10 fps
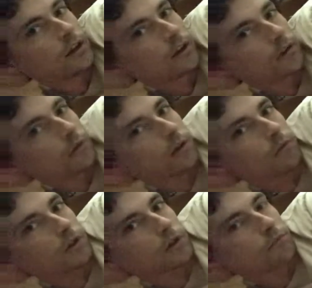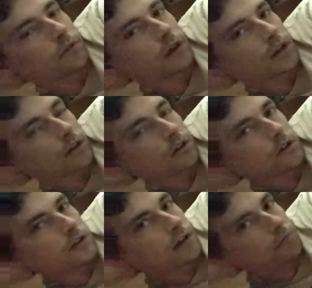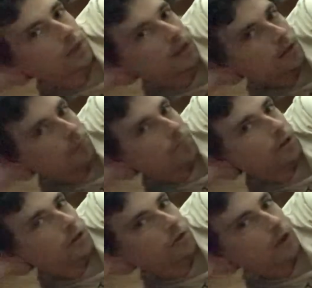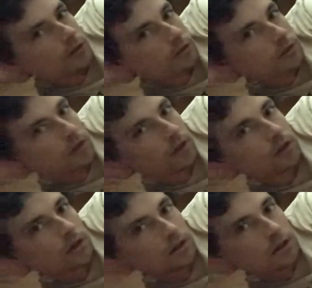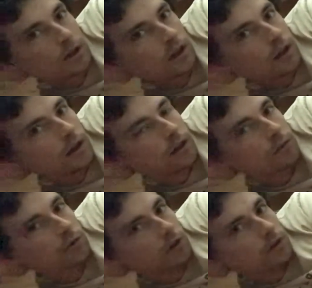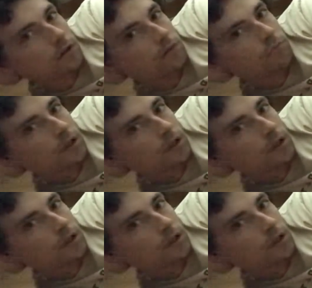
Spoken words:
where we're going to bring our top leg up and across, and then we're going to be